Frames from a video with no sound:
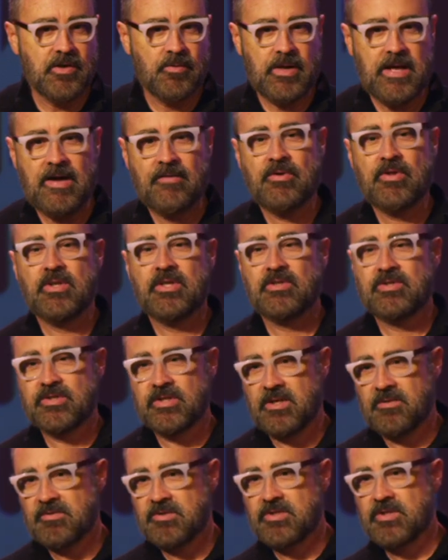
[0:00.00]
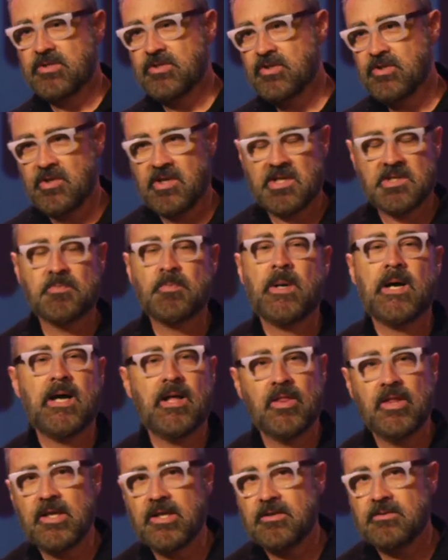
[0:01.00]
we have all these services and you guys
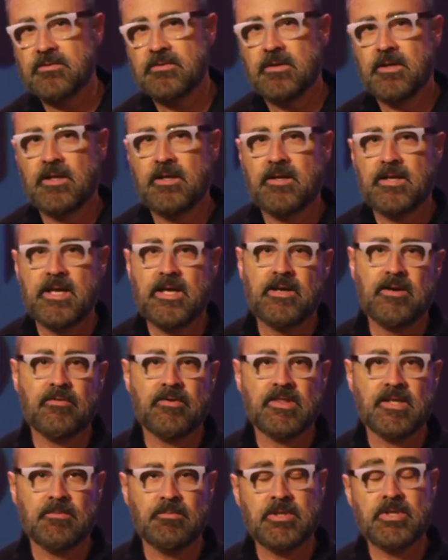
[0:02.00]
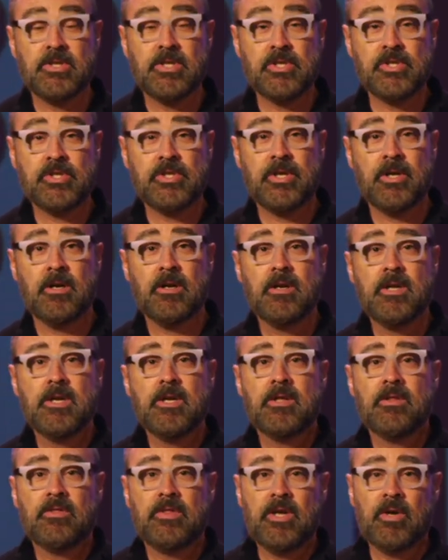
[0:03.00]
pile in and everything. But this year,
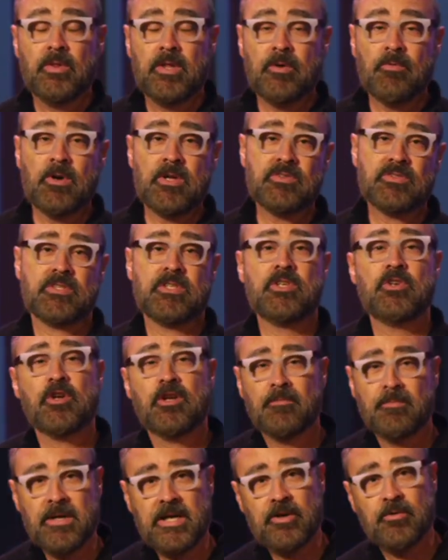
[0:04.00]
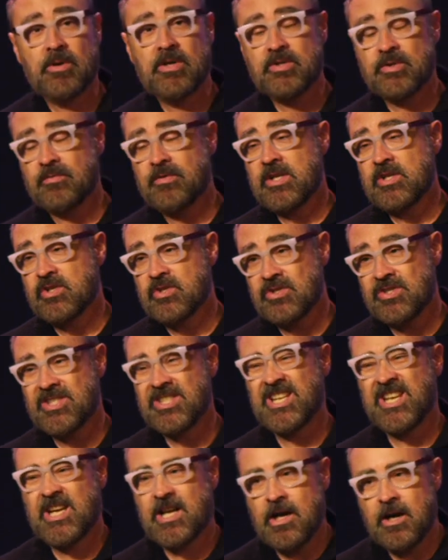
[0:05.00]
the only ones that you can make reservations
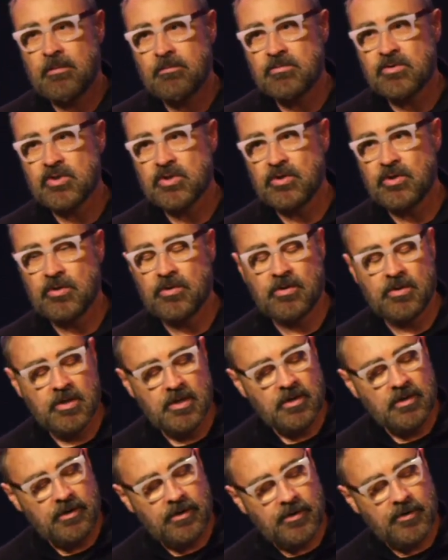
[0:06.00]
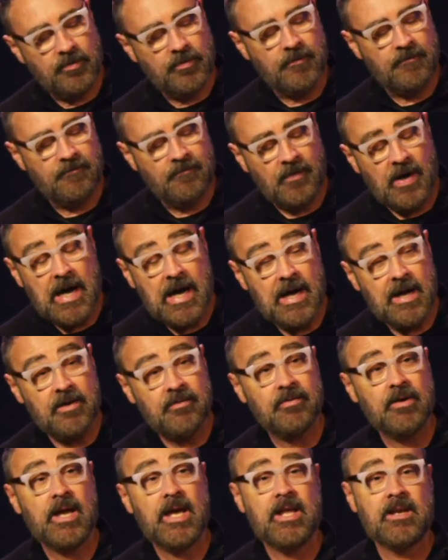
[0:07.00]
to come to are the
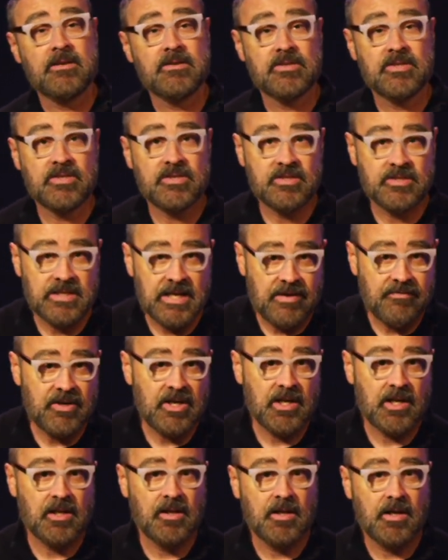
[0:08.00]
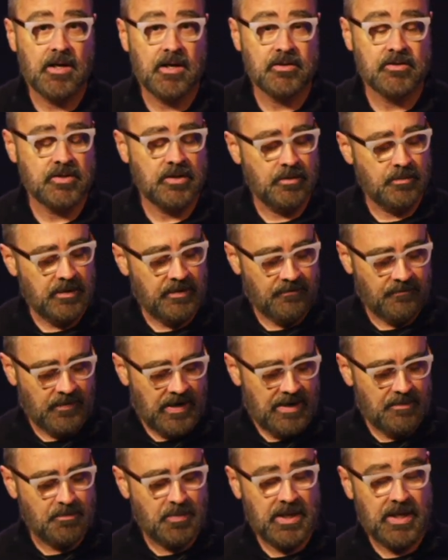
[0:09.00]
5 and 7 o'clock. So it'll be a
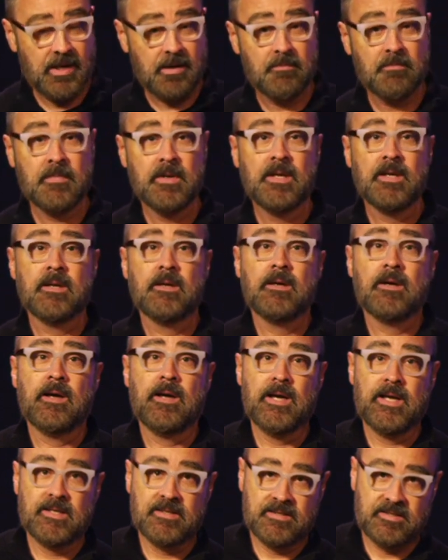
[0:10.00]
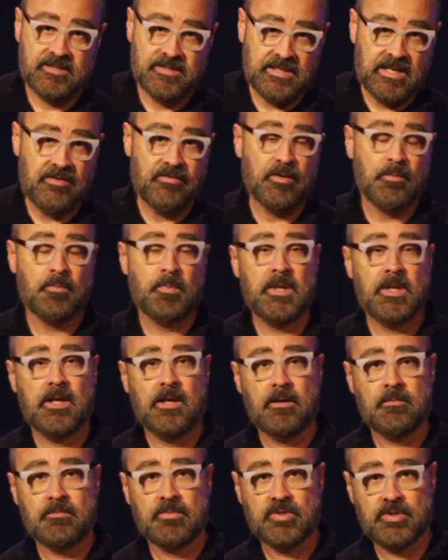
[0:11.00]
5 p.m., 7
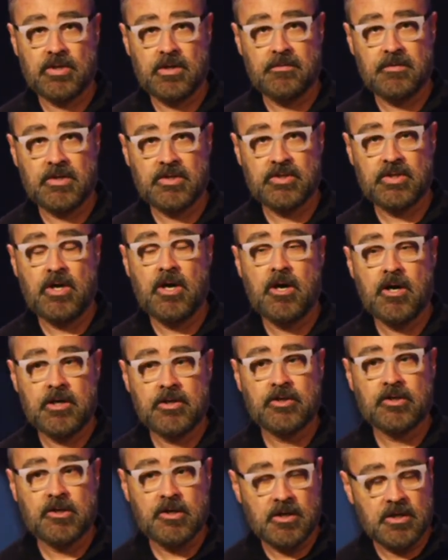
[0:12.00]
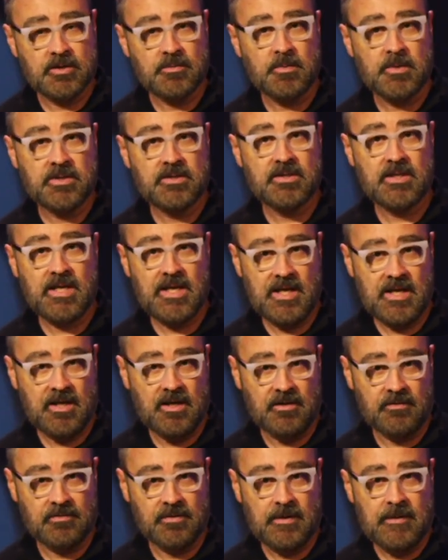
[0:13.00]
p.m. service on Christmas
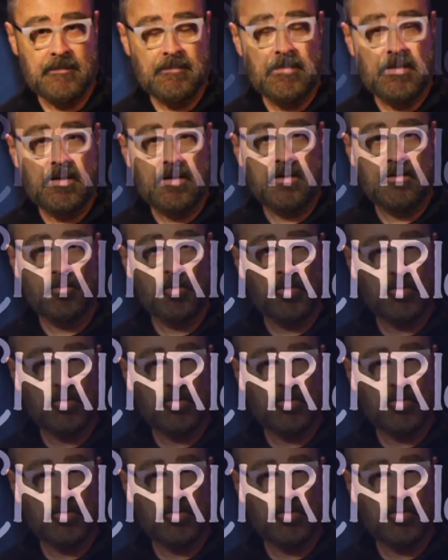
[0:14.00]
Eve. We'll